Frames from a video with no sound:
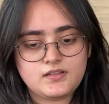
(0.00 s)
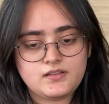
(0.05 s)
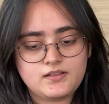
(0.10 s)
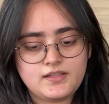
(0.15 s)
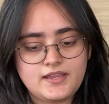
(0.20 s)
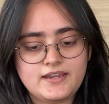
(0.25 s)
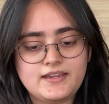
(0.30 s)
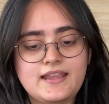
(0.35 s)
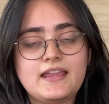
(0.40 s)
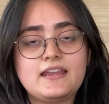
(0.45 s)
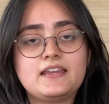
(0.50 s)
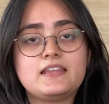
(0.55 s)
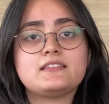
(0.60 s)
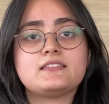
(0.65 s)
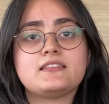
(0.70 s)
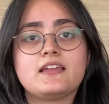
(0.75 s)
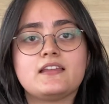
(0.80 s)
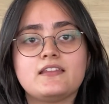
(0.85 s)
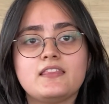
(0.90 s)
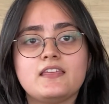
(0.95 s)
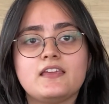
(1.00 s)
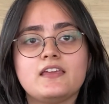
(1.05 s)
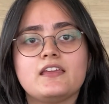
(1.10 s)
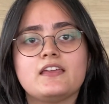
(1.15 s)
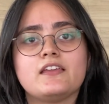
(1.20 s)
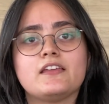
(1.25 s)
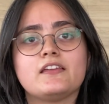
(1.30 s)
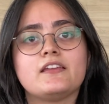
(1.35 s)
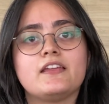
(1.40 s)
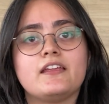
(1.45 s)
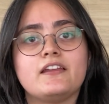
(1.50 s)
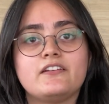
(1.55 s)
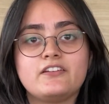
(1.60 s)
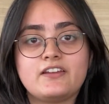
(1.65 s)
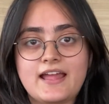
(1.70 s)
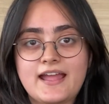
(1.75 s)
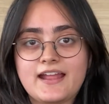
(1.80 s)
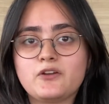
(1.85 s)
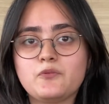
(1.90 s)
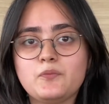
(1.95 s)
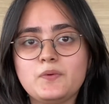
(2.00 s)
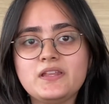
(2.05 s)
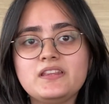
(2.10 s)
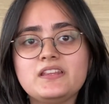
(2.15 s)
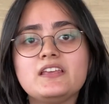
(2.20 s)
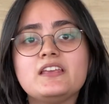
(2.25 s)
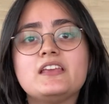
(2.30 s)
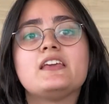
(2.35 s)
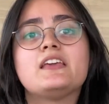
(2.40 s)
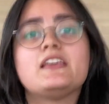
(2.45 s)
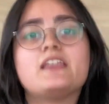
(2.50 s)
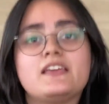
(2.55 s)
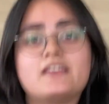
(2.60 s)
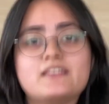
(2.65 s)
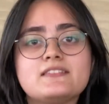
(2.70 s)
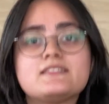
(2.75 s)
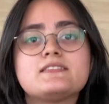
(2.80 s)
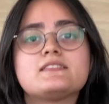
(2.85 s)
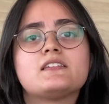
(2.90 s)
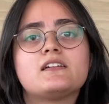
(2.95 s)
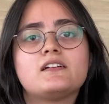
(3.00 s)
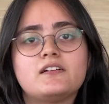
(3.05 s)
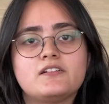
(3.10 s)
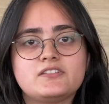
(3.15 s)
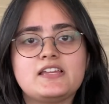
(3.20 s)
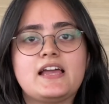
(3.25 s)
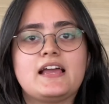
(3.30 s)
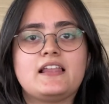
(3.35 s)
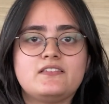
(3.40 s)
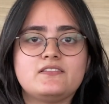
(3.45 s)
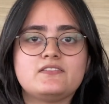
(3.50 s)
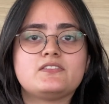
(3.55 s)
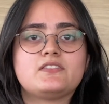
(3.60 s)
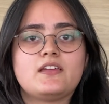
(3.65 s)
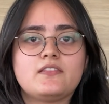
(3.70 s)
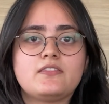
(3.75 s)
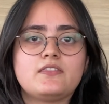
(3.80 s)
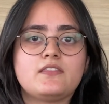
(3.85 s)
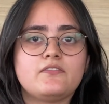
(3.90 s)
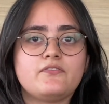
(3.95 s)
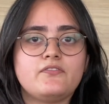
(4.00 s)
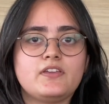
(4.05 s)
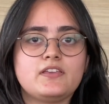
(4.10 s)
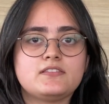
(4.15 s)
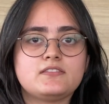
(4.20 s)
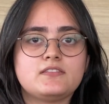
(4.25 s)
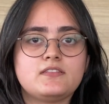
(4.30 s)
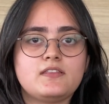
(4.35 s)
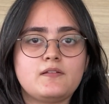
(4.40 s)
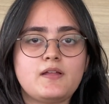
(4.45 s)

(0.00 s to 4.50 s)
entities that they interact with is a challenge that they face,